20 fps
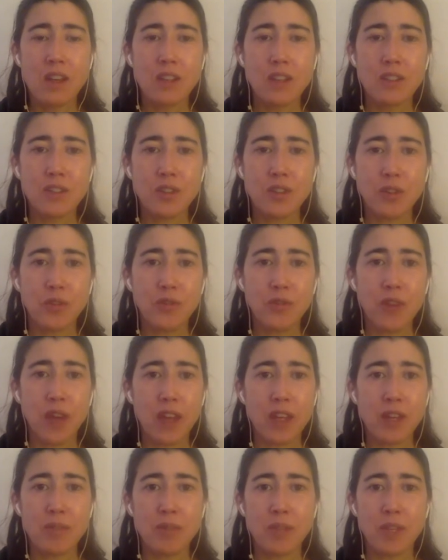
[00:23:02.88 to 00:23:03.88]
So
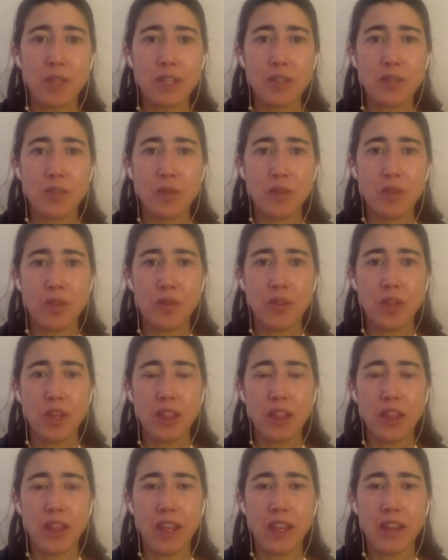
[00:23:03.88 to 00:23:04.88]
find a place where you
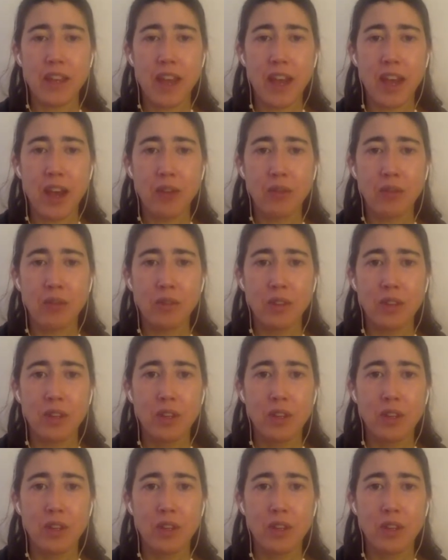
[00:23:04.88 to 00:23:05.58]
can lay down